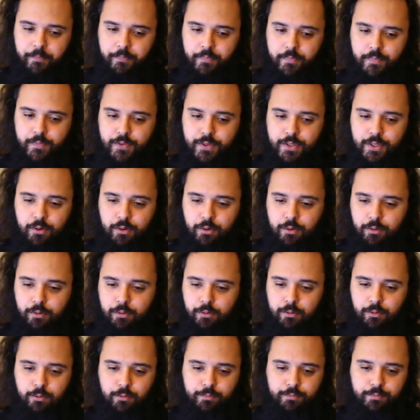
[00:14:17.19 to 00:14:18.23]

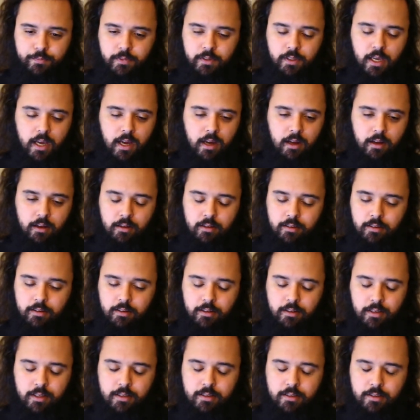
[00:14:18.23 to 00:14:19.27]
So yeah,
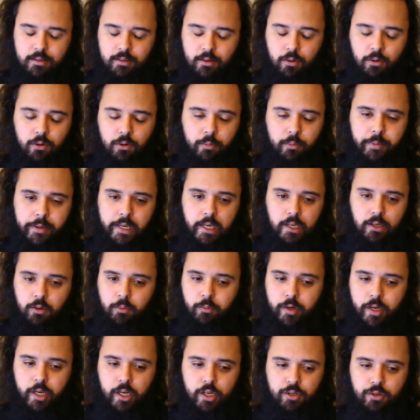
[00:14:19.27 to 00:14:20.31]
it's all a big
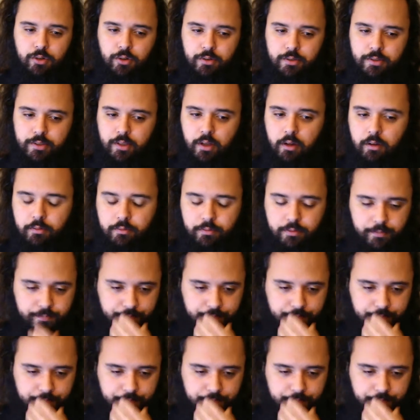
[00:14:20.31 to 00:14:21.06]
accumulation of stuff.